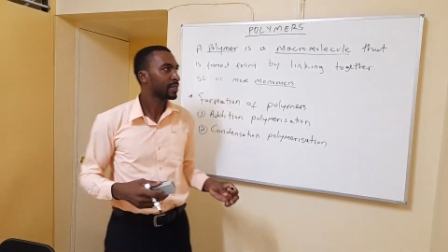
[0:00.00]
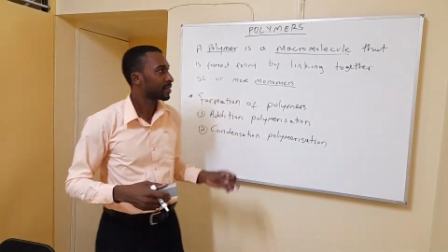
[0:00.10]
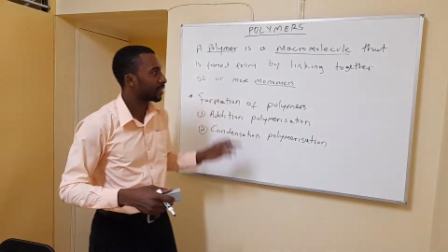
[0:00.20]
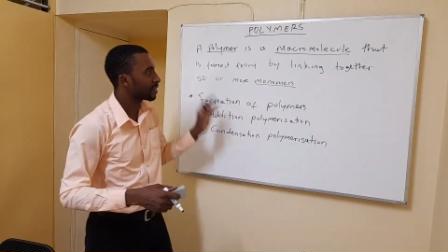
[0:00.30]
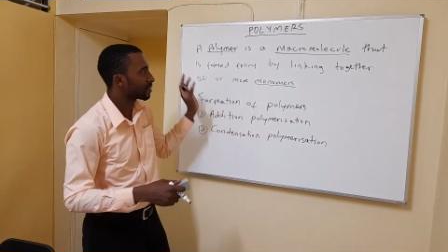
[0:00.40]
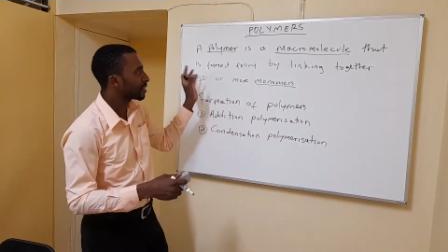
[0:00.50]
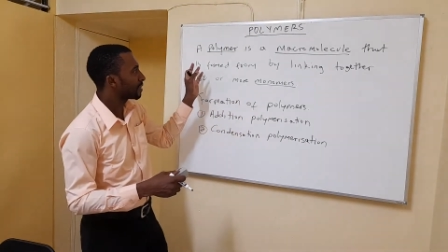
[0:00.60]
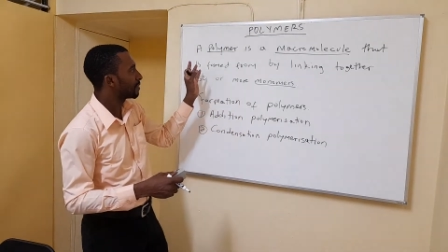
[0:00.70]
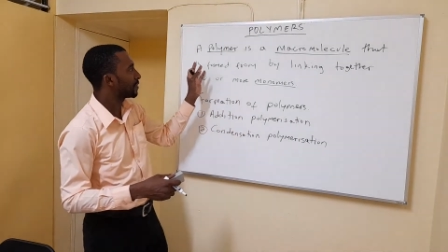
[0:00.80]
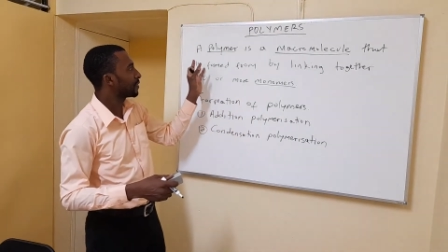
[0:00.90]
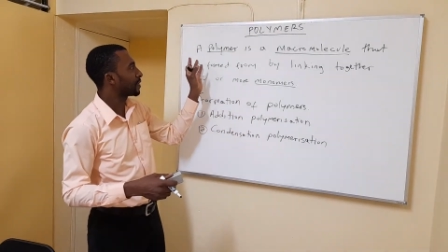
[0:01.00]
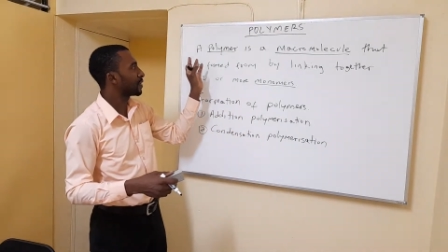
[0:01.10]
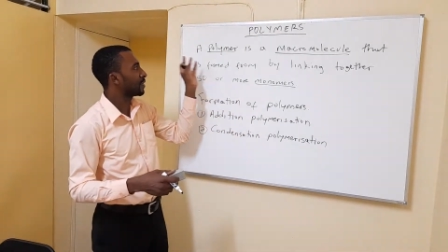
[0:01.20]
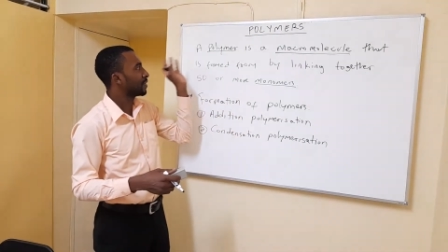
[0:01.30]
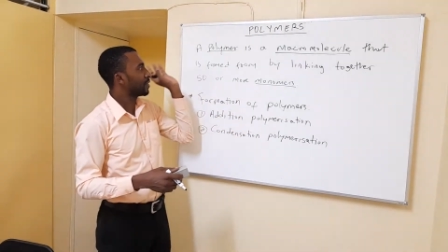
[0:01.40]
So as I said
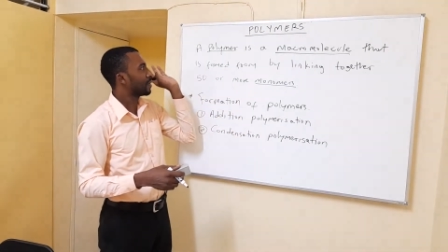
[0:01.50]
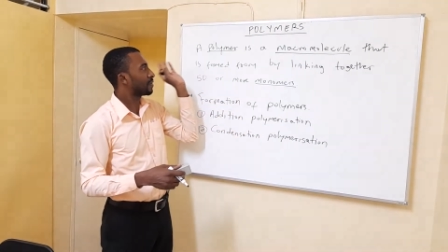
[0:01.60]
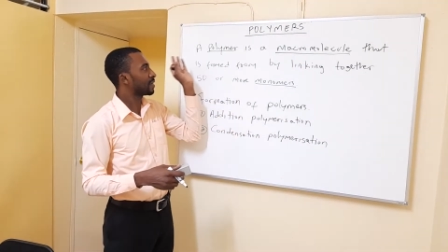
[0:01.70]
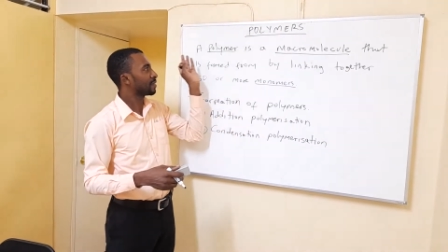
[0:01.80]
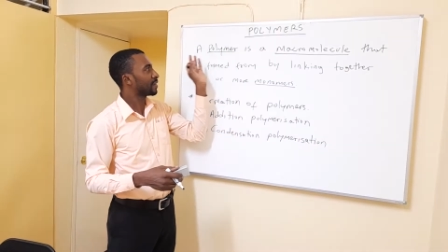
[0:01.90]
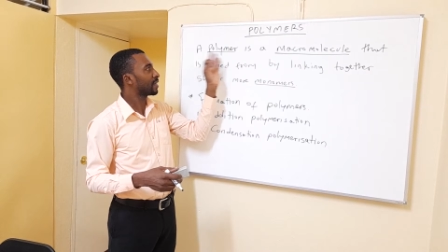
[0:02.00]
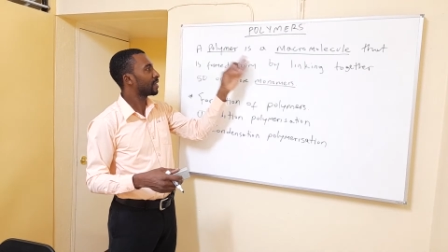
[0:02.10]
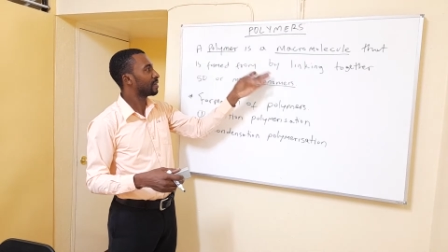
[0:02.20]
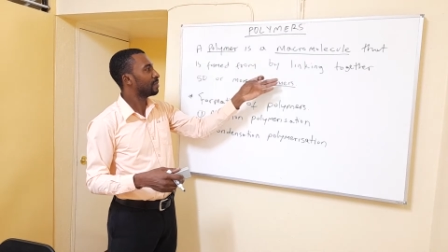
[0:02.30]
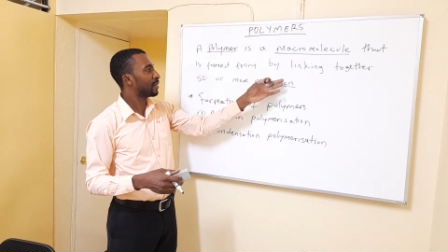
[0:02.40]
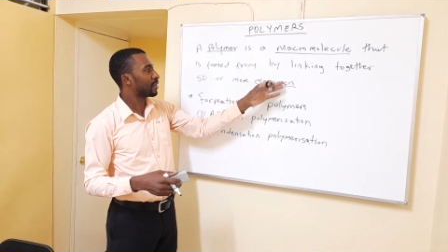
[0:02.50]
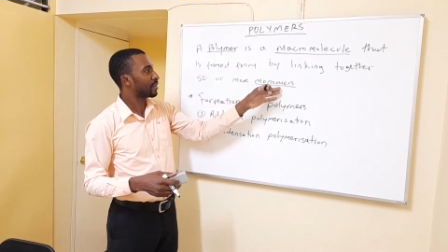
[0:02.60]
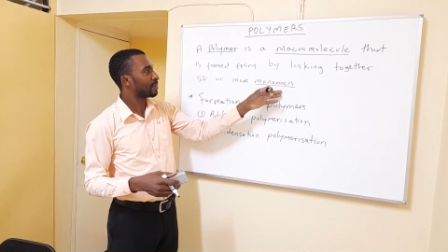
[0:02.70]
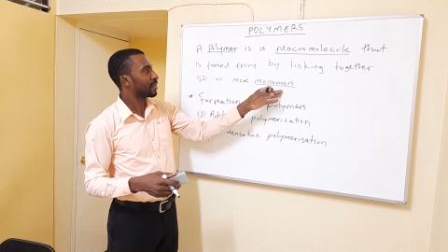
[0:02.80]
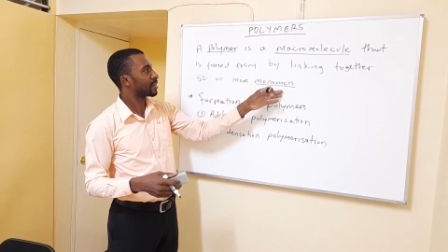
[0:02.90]
before, whenever the
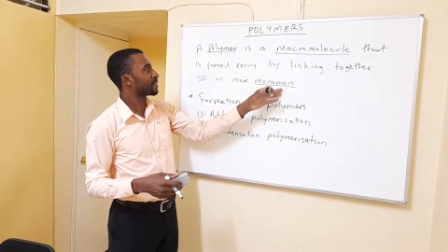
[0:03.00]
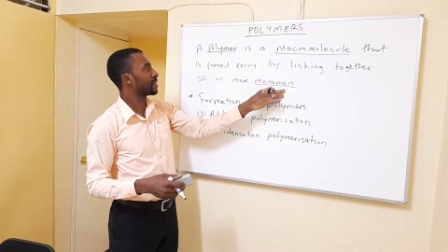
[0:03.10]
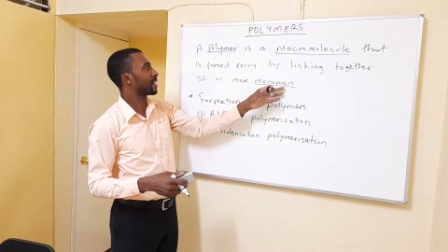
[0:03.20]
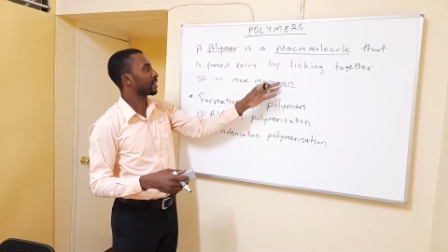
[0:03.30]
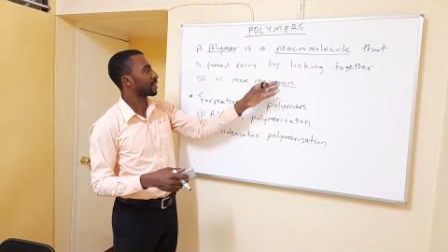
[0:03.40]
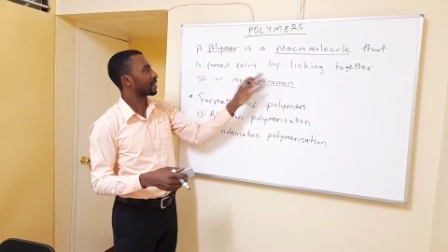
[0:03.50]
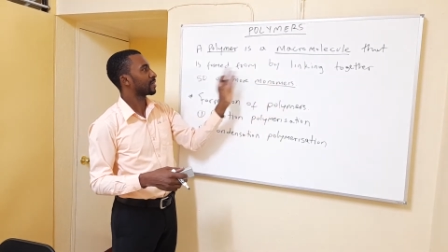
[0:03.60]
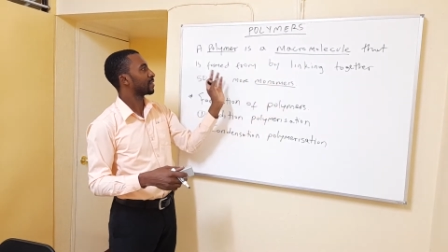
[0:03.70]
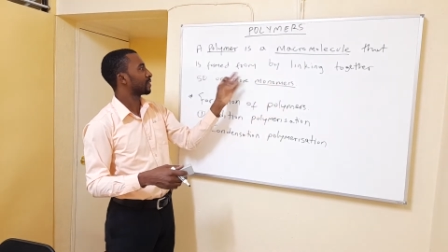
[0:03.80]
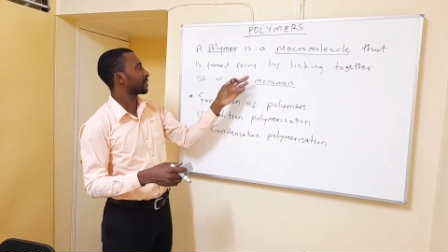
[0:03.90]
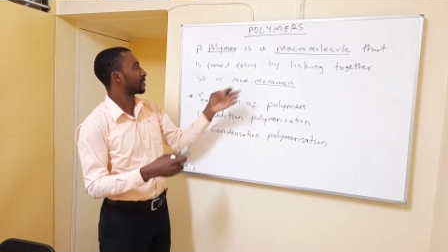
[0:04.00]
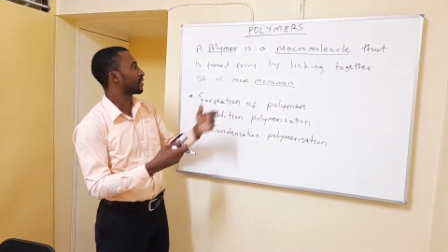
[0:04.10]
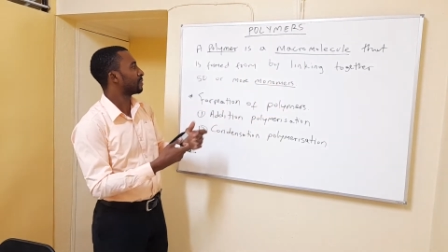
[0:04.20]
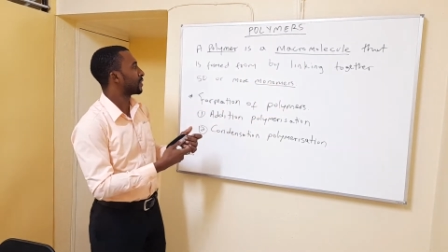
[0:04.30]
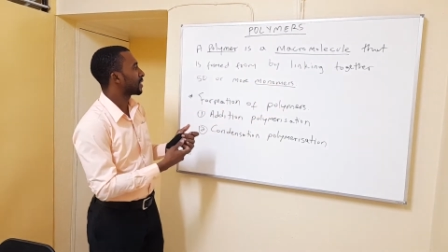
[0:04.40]
monomers react
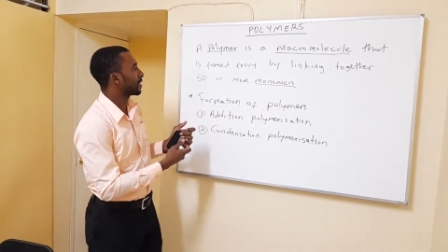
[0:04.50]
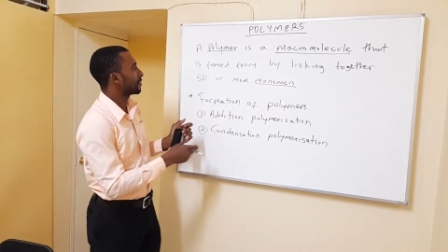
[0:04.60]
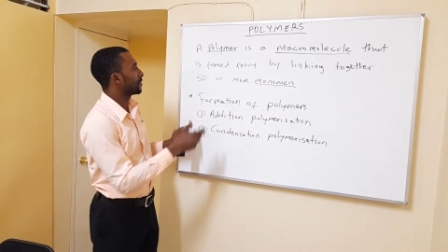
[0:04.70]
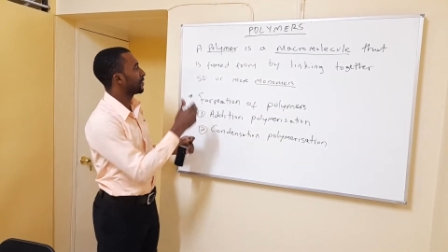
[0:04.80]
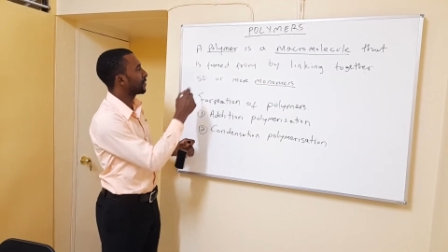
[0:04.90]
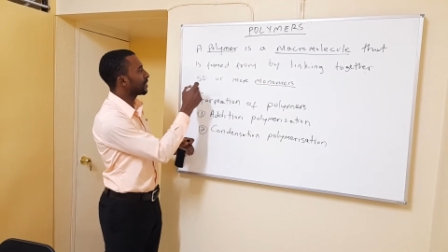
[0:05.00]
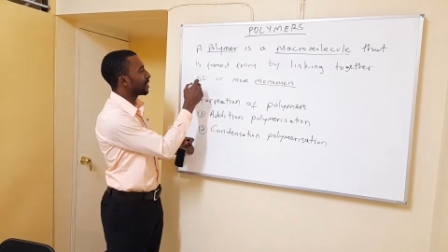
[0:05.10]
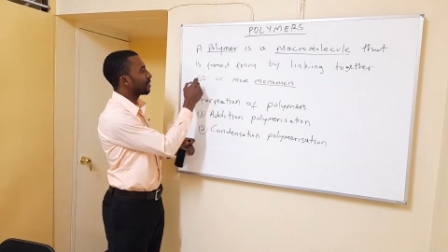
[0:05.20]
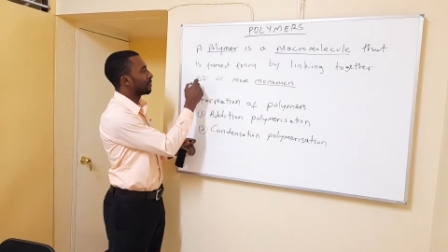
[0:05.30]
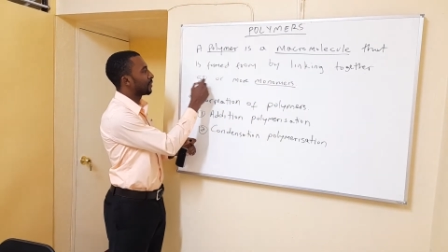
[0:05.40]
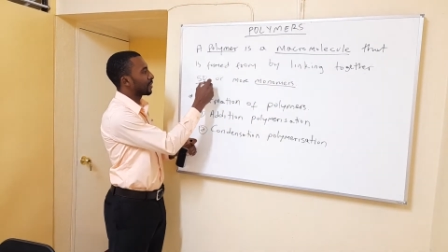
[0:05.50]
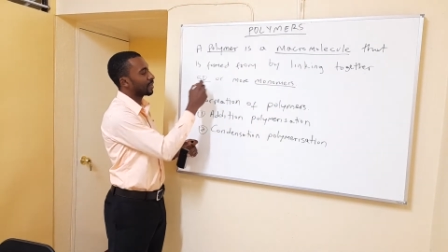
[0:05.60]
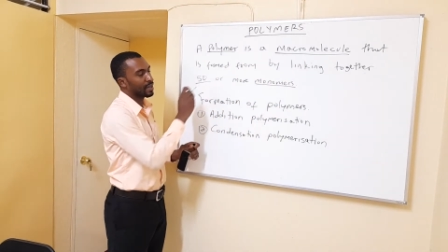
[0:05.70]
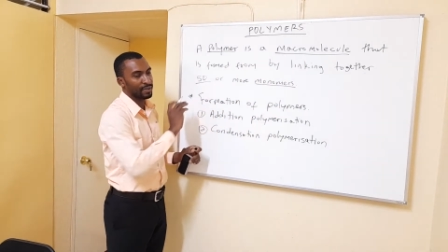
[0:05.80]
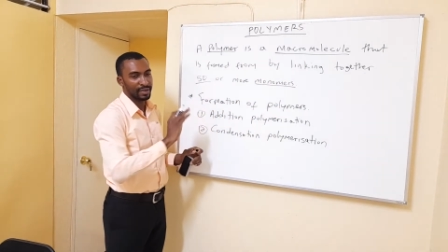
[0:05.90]
with more than 50 or more
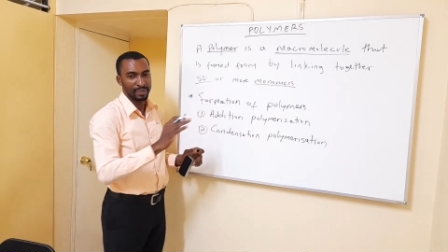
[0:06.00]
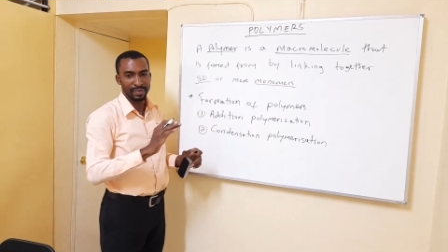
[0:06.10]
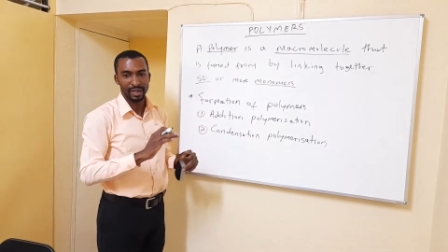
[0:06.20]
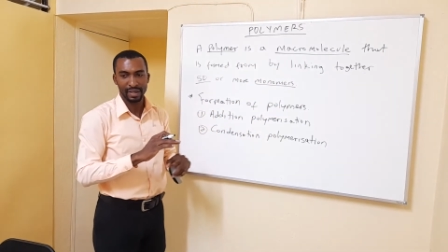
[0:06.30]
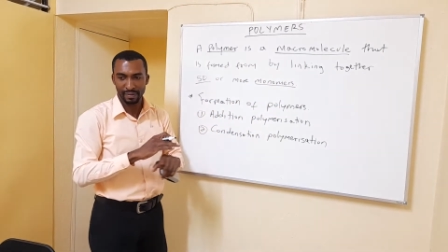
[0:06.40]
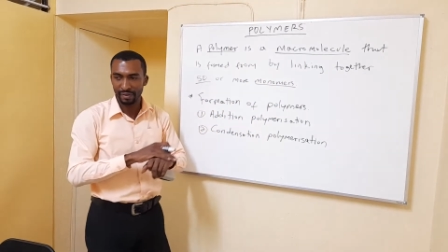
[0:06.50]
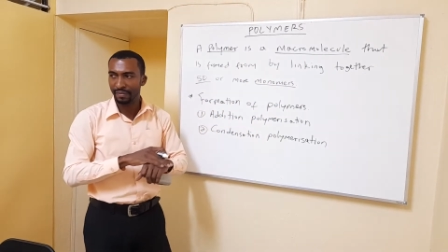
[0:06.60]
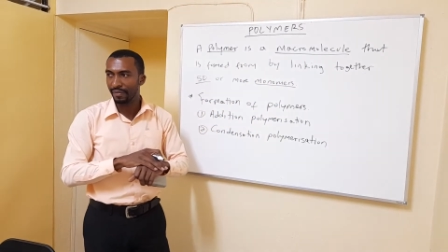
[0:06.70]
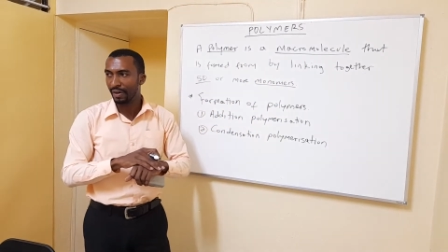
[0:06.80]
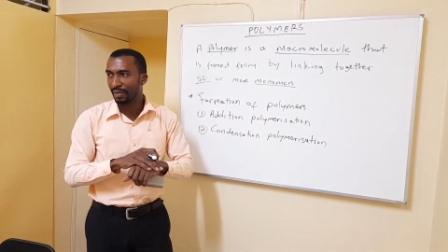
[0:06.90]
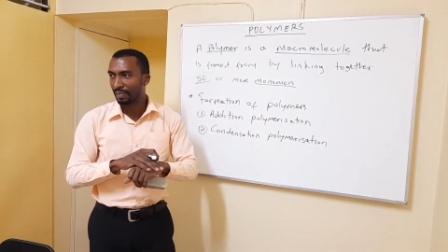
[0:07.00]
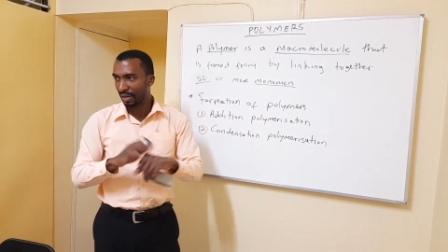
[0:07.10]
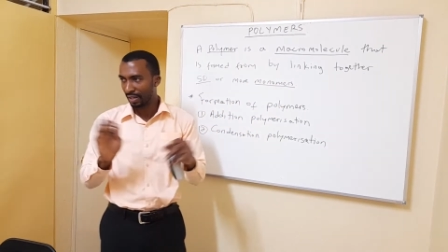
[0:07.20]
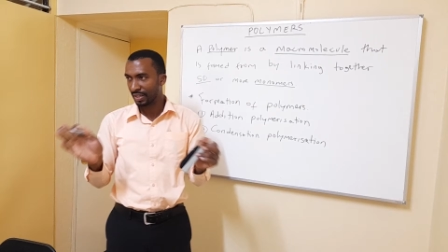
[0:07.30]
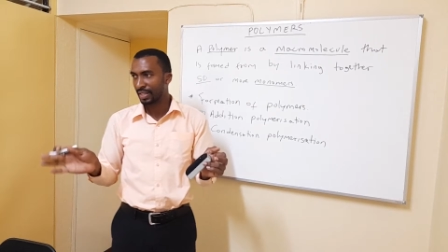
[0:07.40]
of them react, it will form
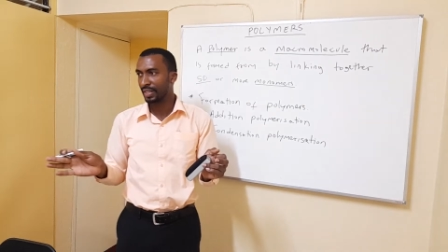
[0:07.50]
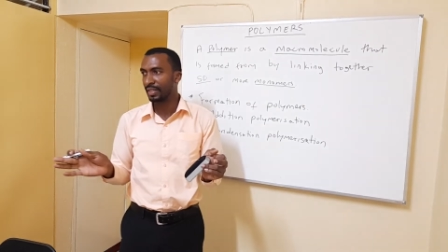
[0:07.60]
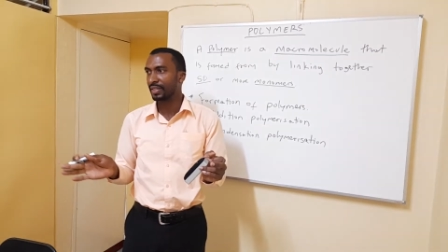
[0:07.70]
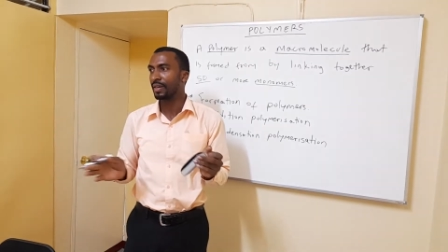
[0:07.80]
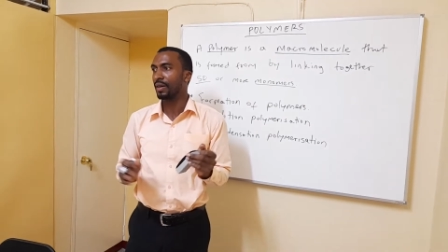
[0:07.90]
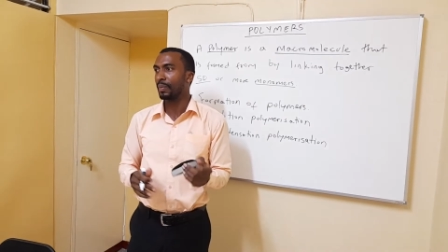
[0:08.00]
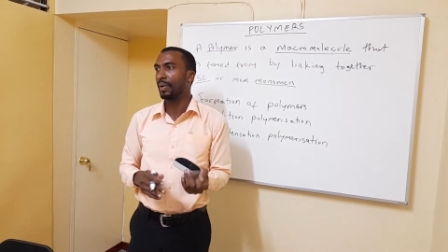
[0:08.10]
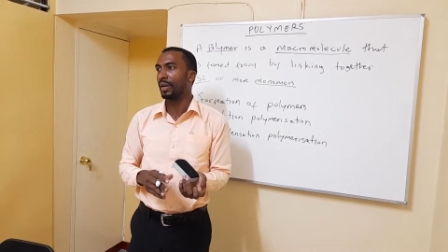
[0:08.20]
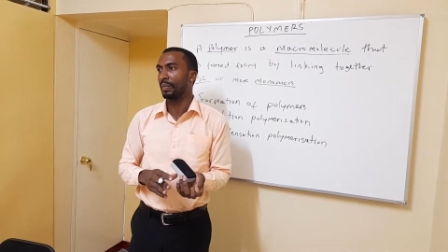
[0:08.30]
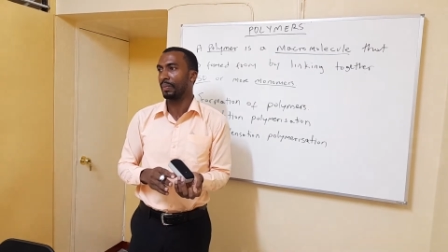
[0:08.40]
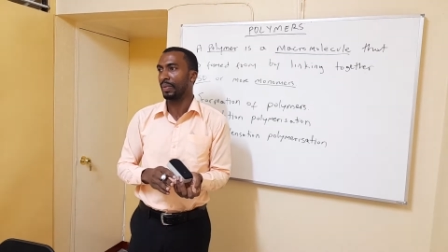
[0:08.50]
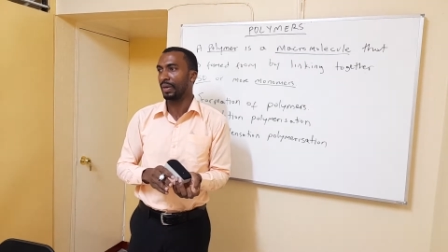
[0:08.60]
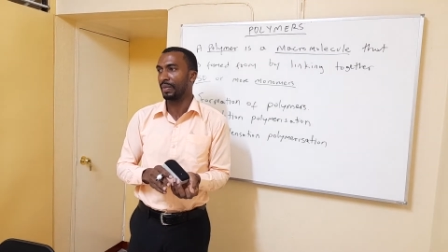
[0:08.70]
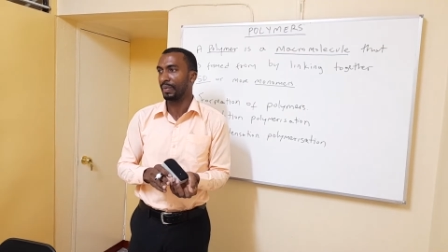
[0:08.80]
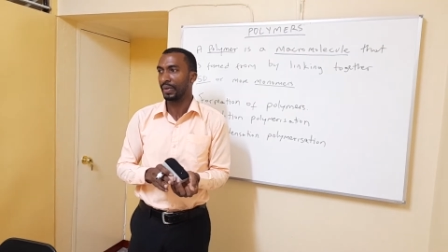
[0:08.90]
long chains called
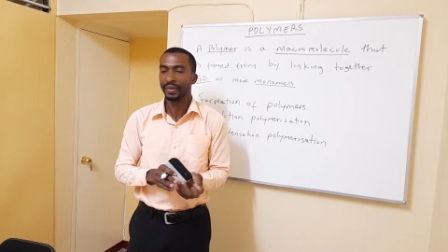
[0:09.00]
polymer.